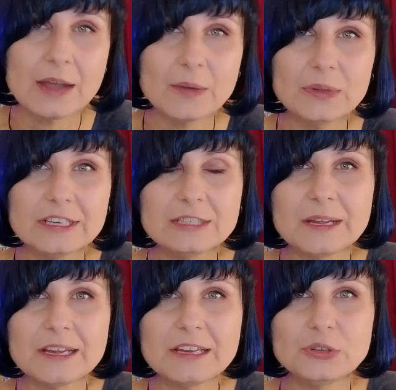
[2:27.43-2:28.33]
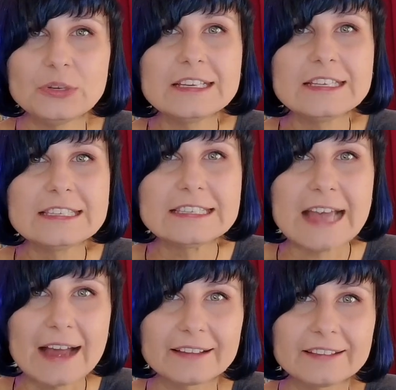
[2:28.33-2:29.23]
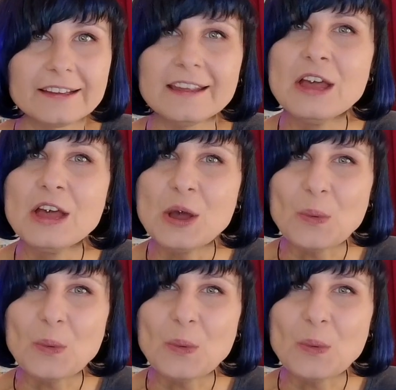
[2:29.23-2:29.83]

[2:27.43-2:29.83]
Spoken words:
I will explain to you exactly